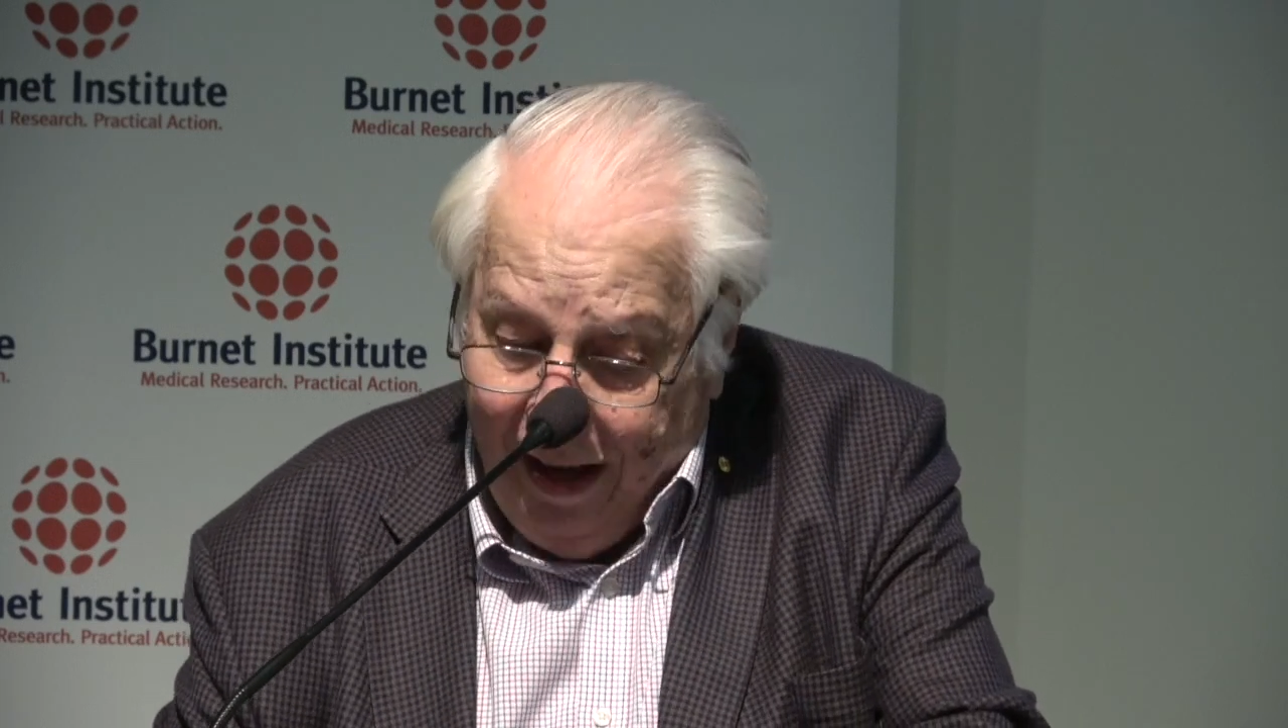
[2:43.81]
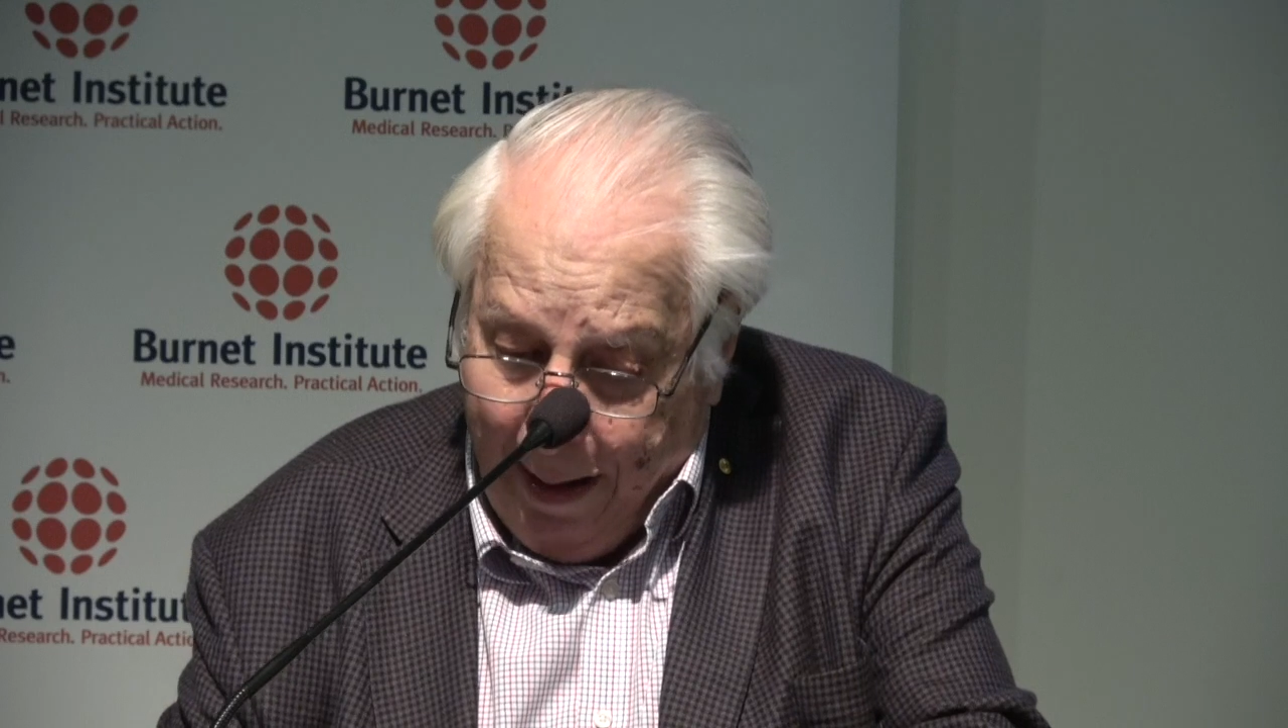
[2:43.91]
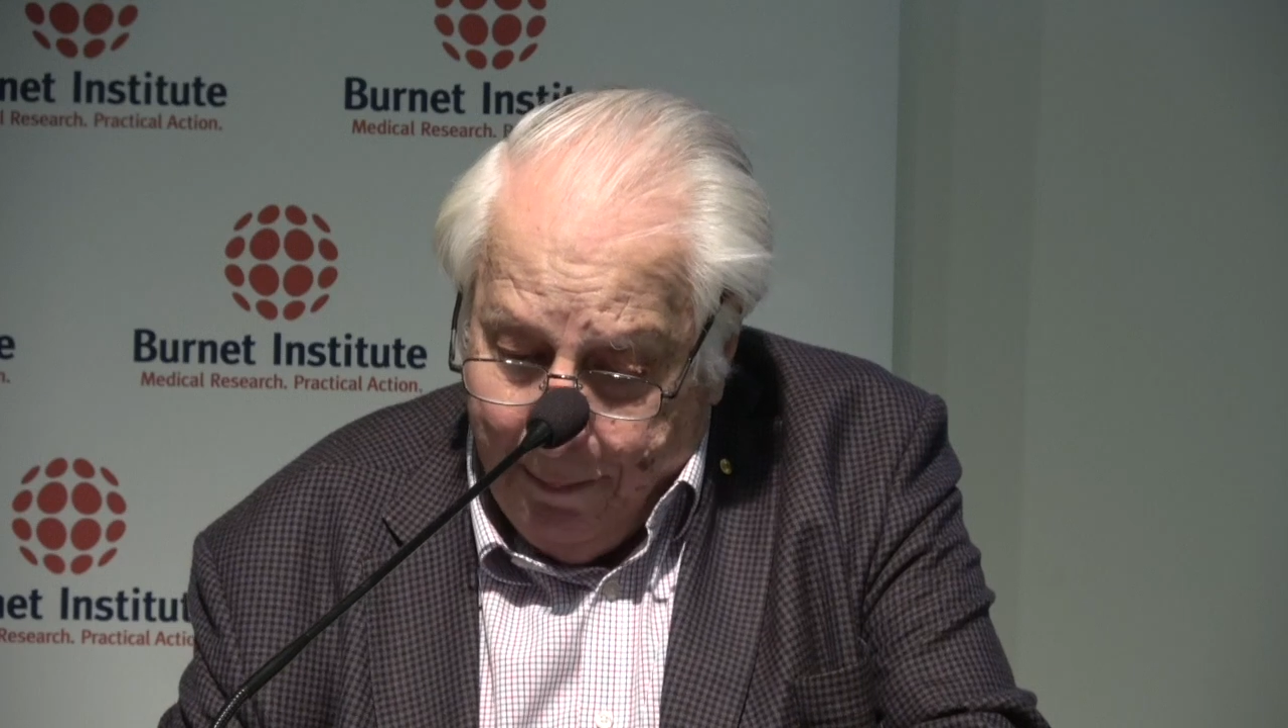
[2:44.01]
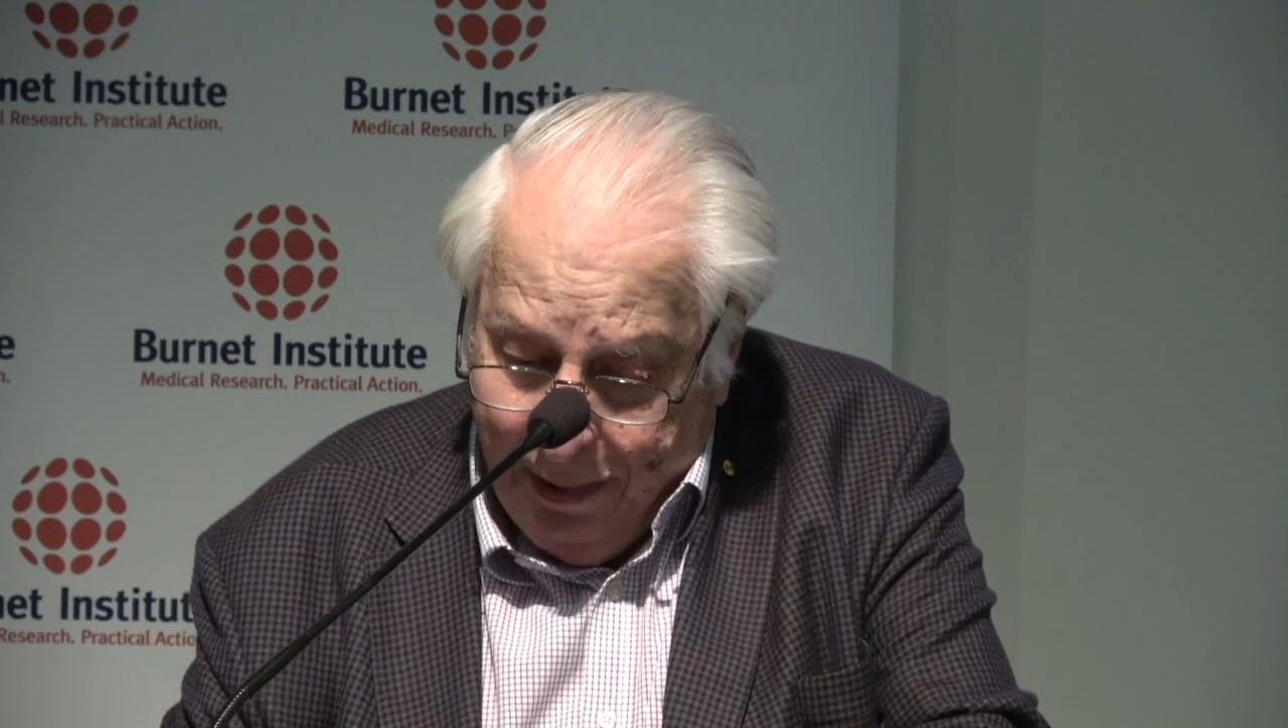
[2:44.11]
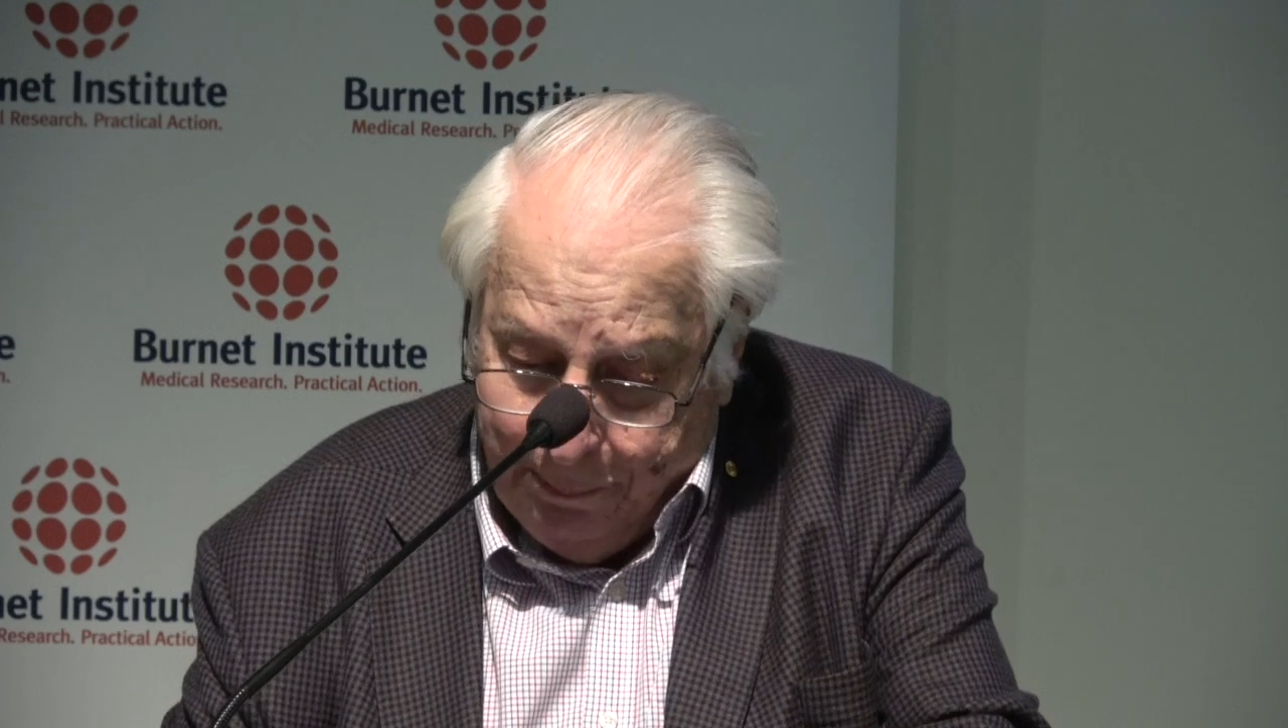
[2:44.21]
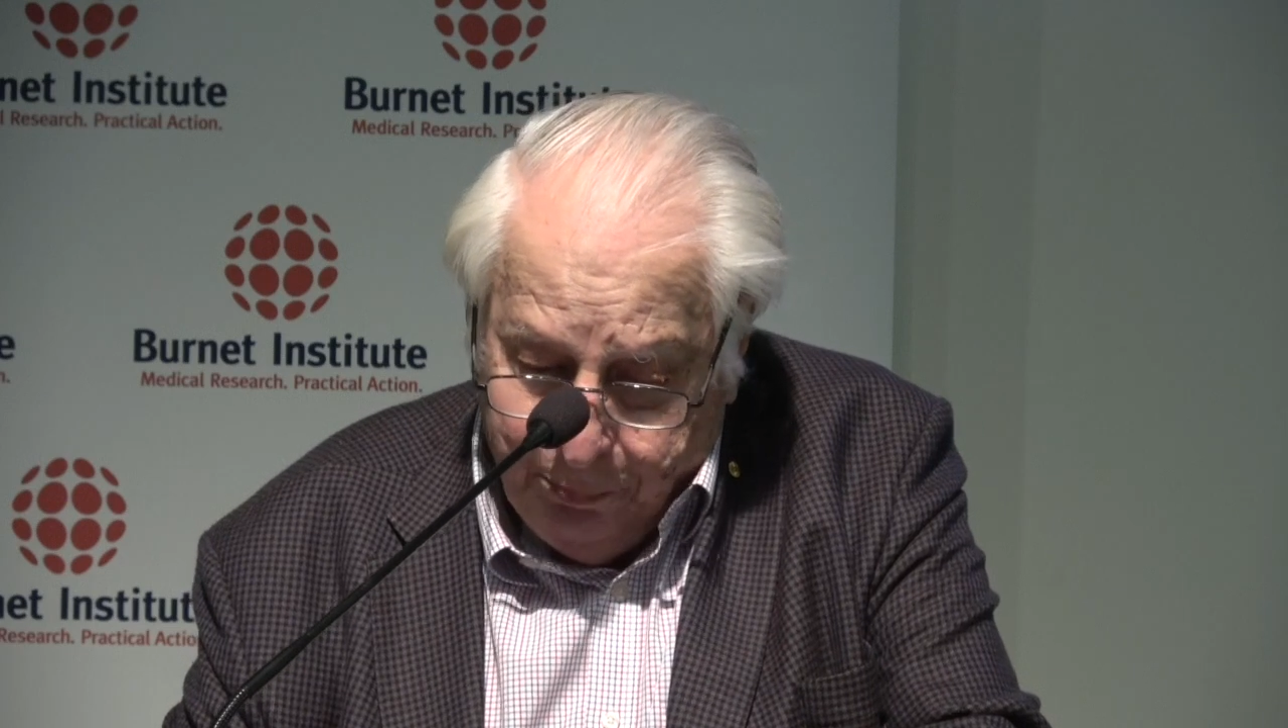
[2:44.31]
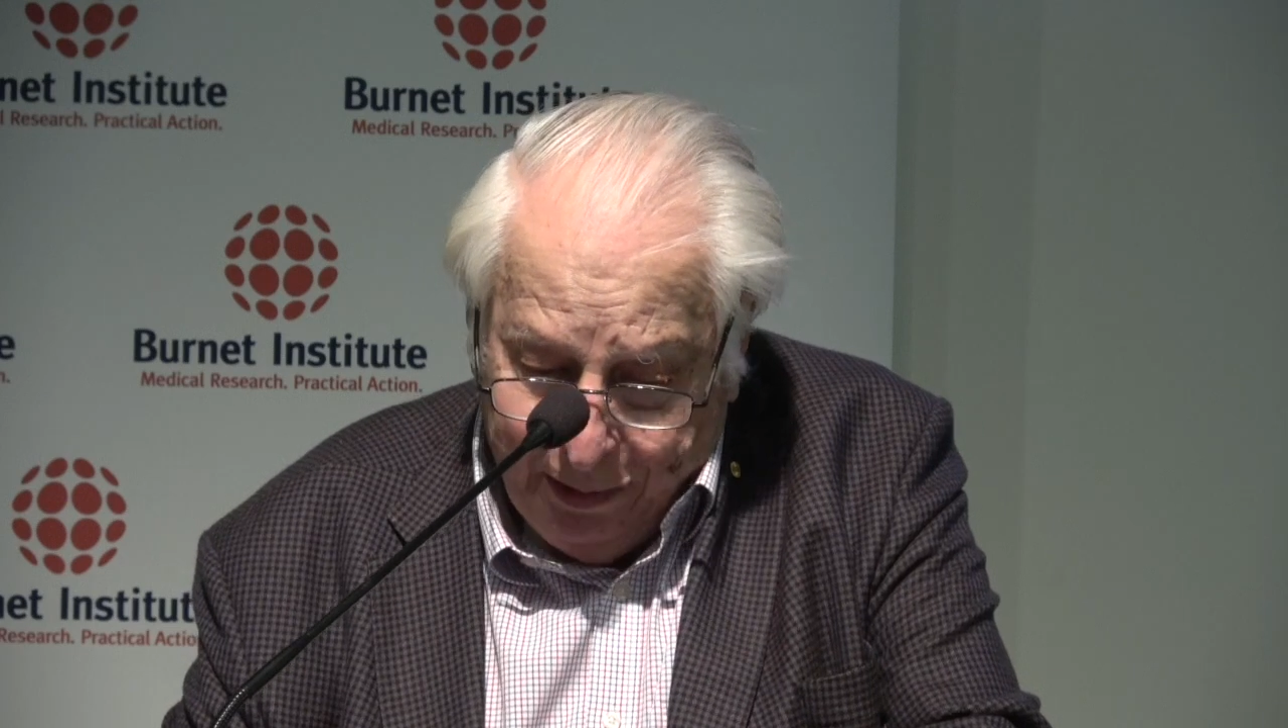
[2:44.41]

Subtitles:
AMREP